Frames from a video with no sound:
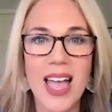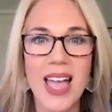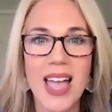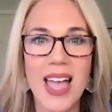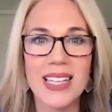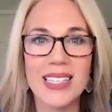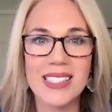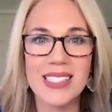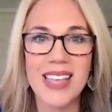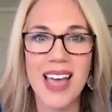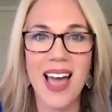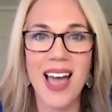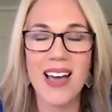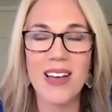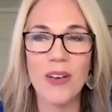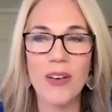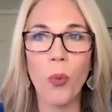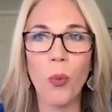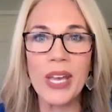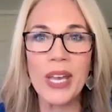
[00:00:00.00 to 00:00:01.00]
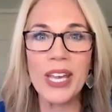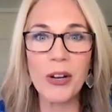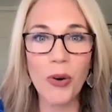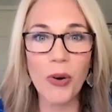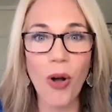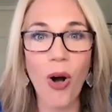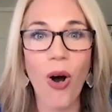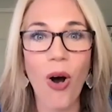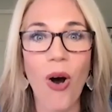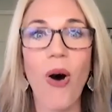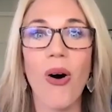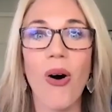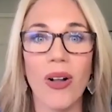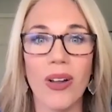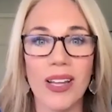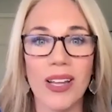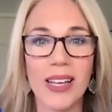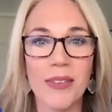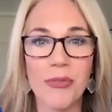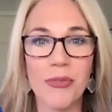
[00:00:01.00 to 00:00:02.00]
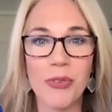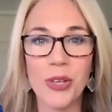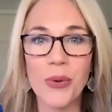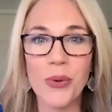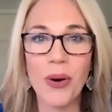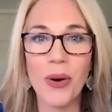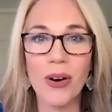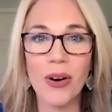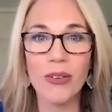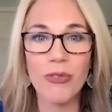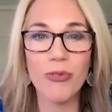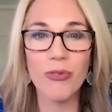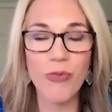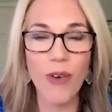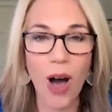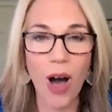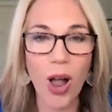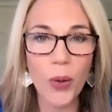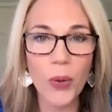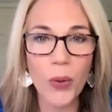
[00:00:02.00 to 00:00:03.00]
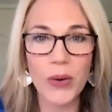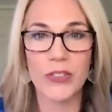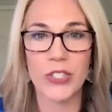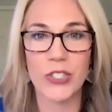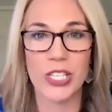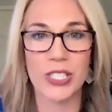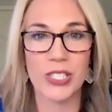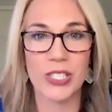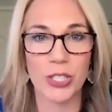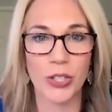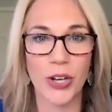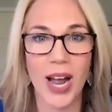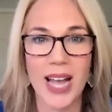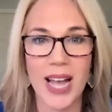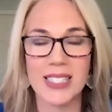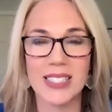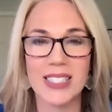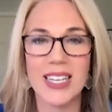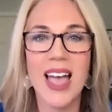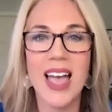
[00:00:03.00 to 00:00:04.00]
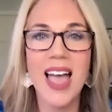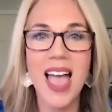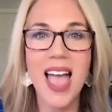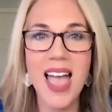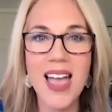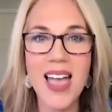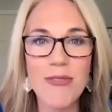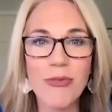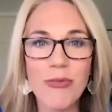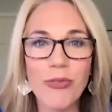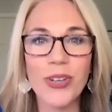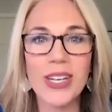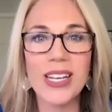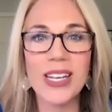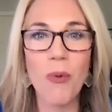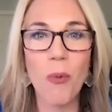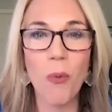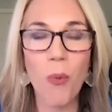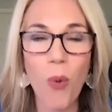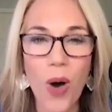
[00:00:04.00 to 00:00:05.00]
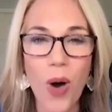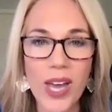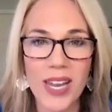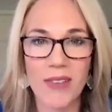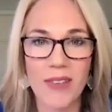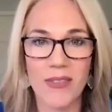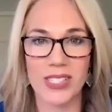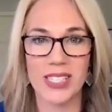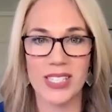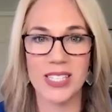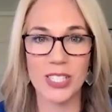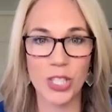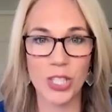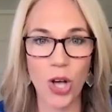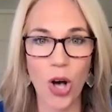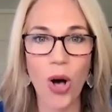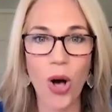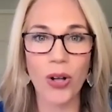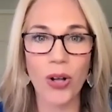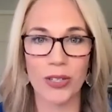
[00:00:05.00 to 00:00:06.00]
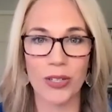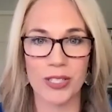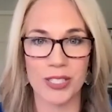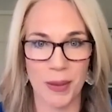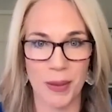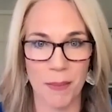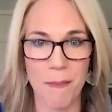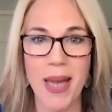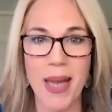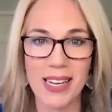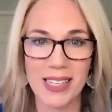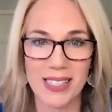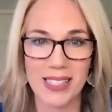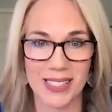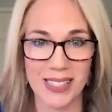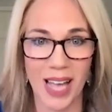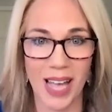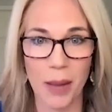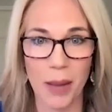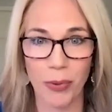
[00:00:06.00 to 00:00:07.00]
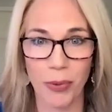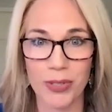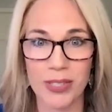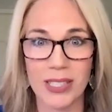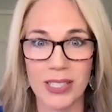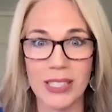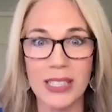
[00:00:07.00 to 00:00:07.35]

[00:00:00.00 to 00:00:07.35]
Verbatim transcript: is that we are all, if you are a follower of Jesus Christ, every one of us is called to make disciples.